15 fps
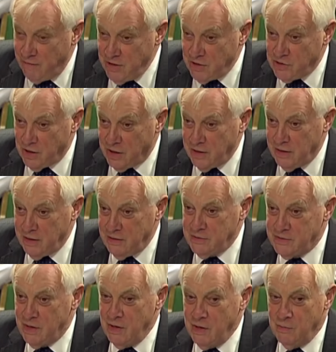Chinese,
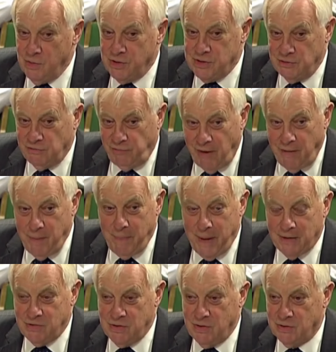which is very
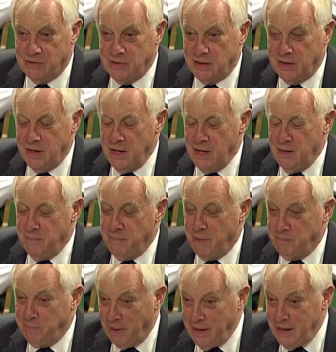patriotic, but
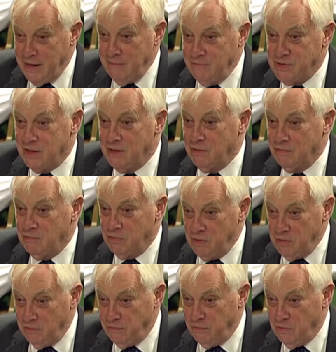believes in the
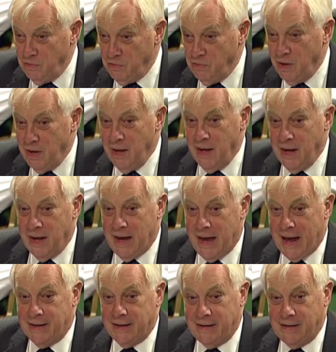rule of law uh,
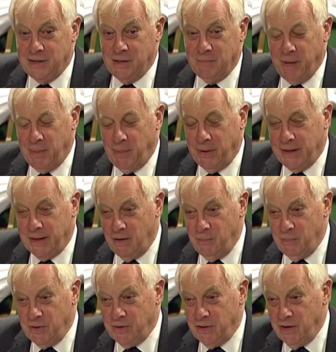and in letting people get on
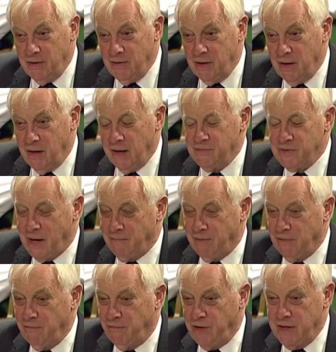with their own lives, having
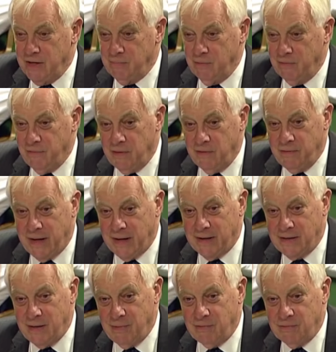freedom of, of
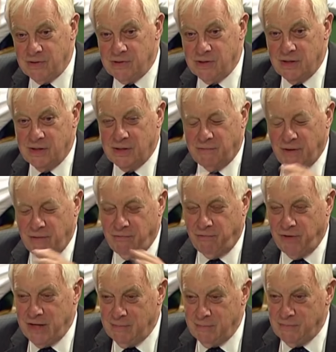academic research, having
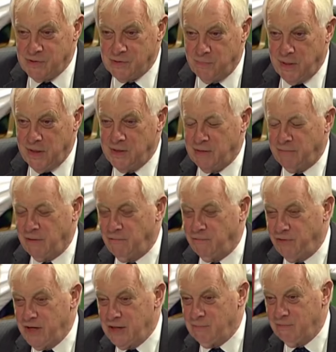freedom of speech, having
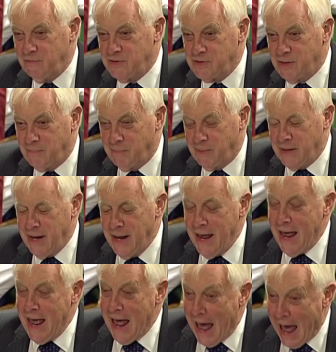freedom of assembly,
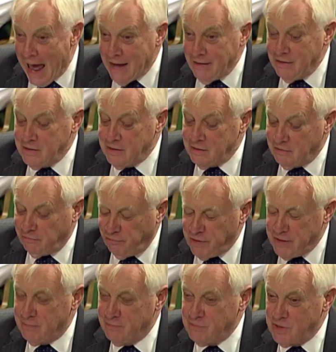and the
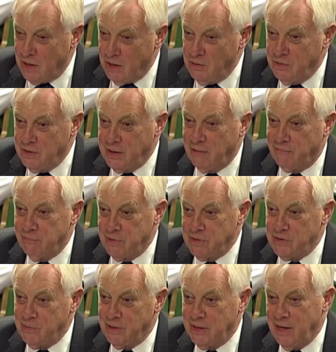freedom to hold a government
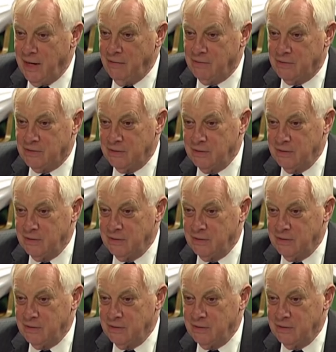to account.